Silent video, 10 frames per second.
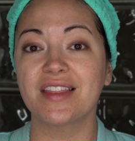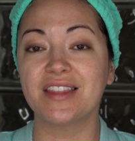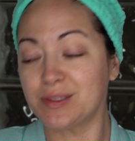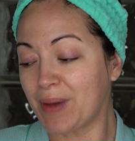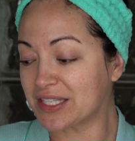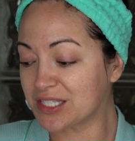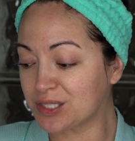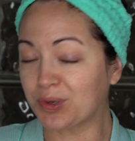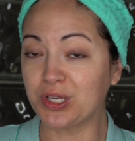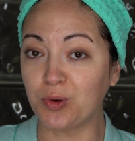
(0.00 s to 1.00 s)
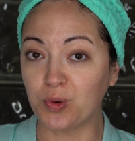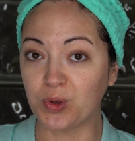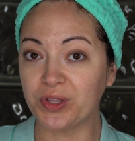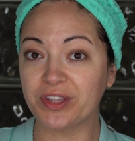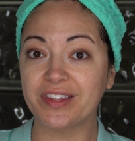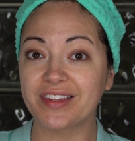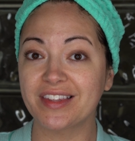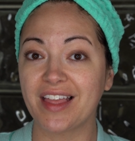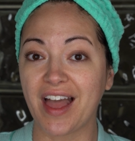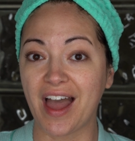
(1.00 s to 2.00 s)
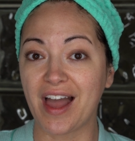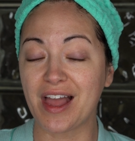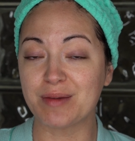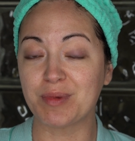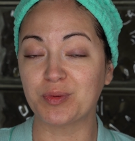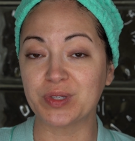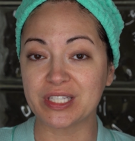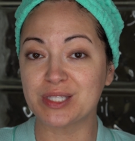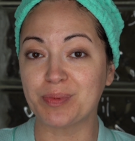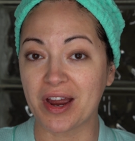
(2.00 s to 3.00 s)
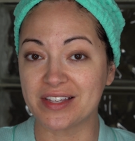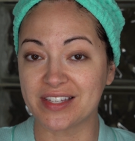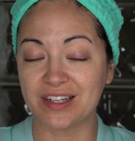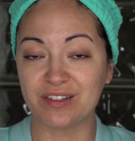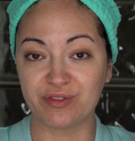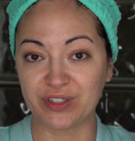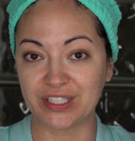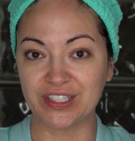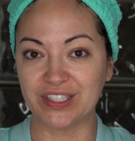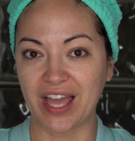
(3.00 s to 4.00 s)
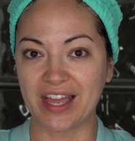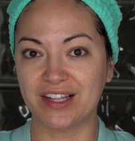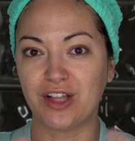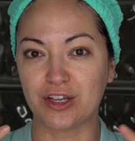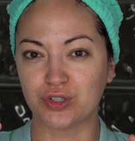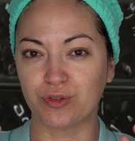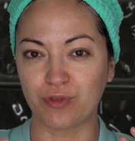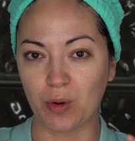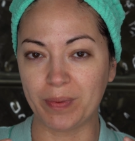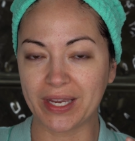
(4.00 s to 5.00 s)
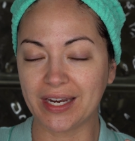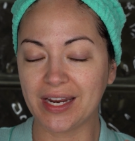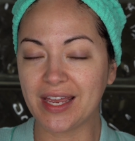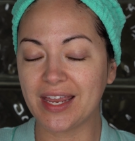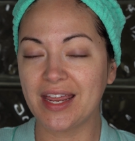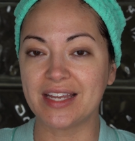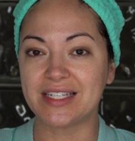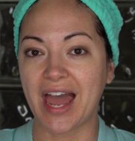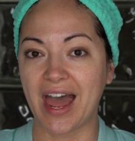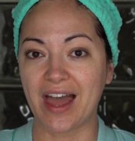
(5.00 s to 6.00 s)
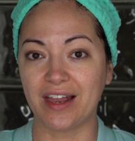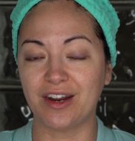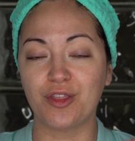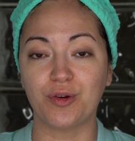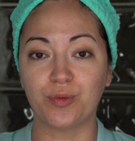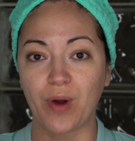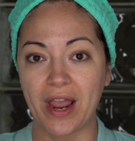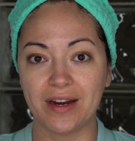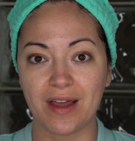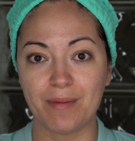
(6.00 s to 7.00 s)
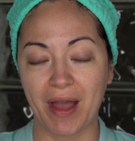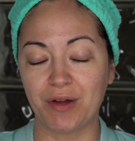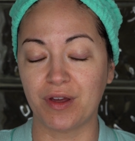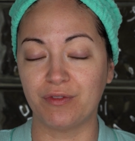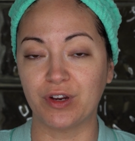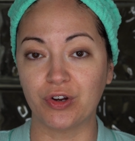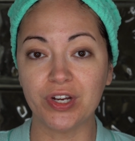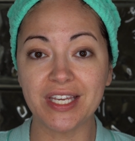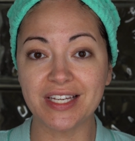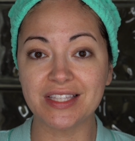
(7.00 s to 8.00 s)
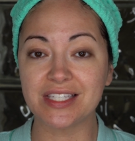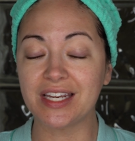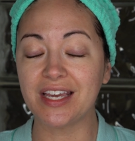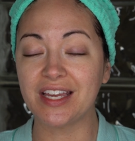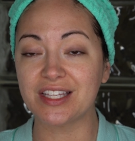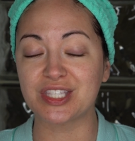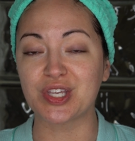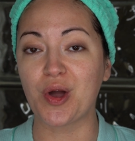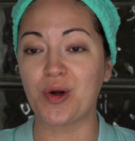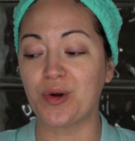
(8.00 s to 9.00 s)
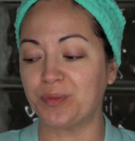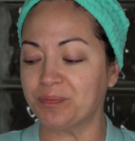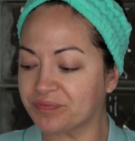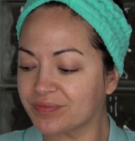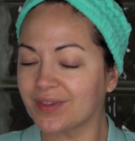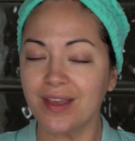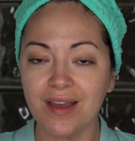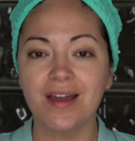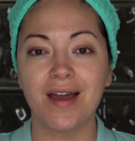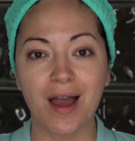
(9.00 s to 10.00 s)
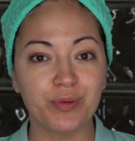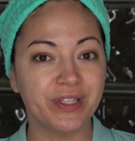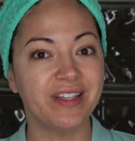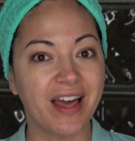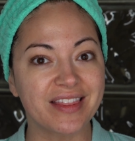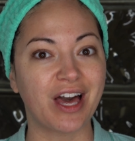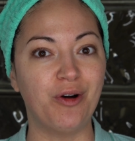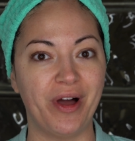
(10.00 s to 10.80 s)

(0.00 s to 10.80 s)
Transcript: this mask is pretty cool. I'm really surprised I didn't feel like claustrophobic in it. It had the right amount of ingredients in it, so I really like that